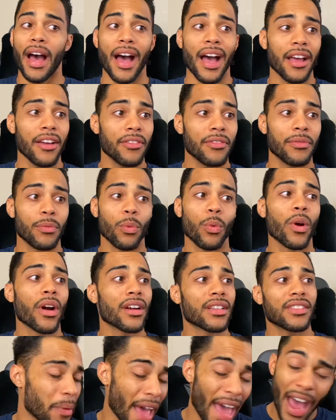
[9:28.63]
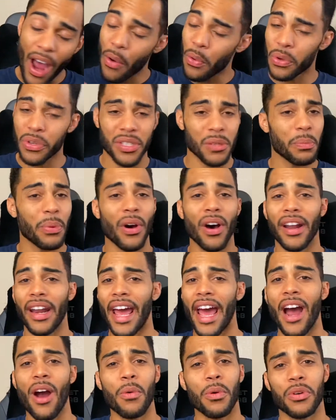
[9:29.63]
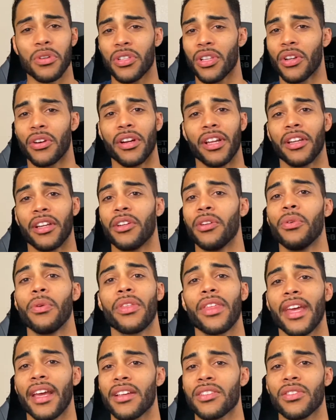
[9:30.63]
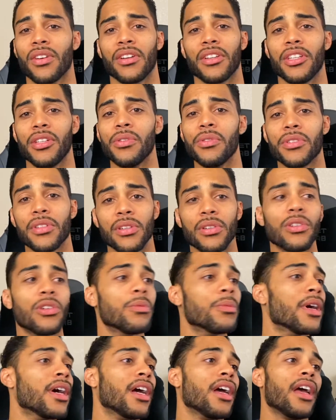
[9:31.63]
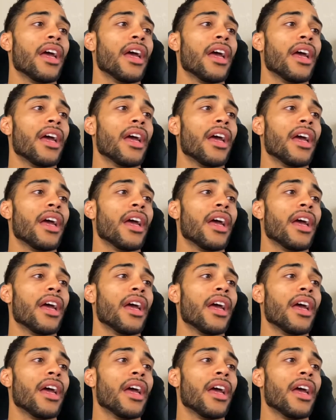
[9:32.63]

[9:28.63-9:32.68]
I've worked hours upon hours learning new things on YouTube